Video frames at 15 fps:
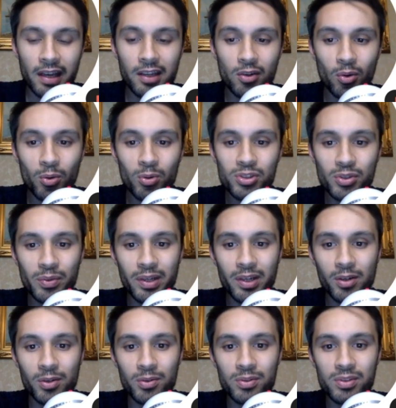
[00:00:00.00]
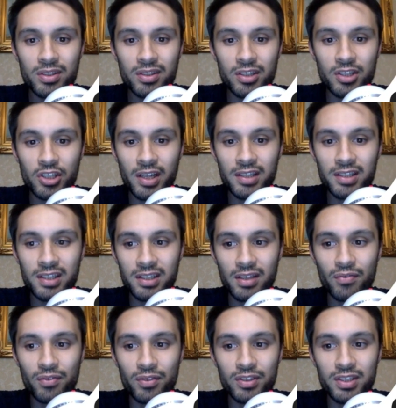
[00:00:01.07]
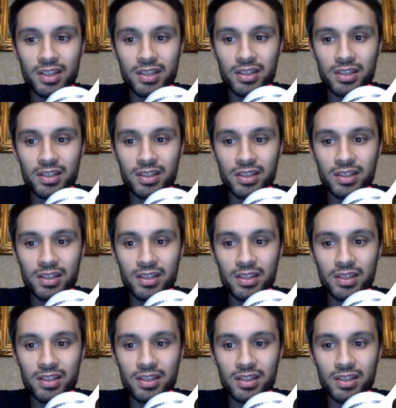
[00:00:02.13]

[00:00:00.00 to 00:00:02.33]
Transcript: It can also include the genetic differences